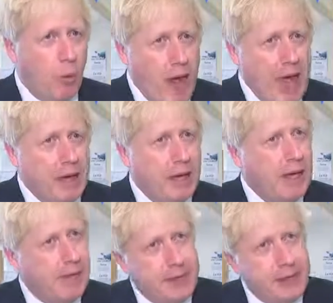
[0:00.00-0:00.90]

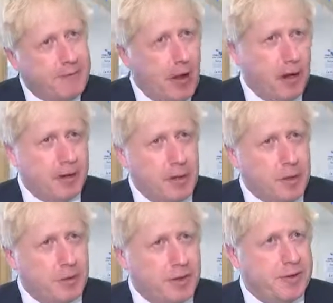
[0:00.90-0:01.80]
when these various
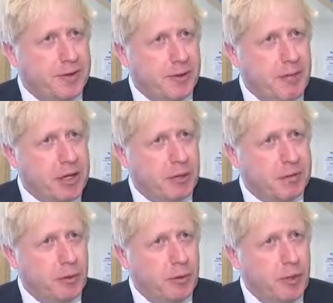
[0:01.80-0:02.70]
social distancing
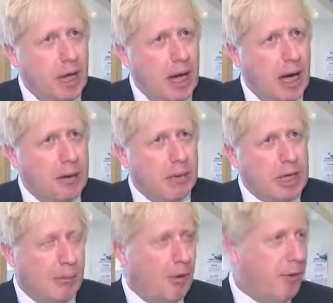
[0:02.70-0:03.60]
measures will, uh, will
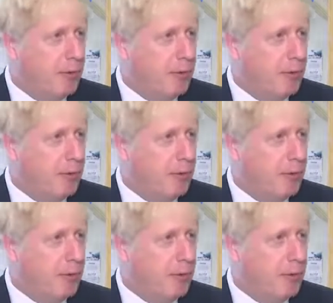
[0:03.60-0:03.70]
come off.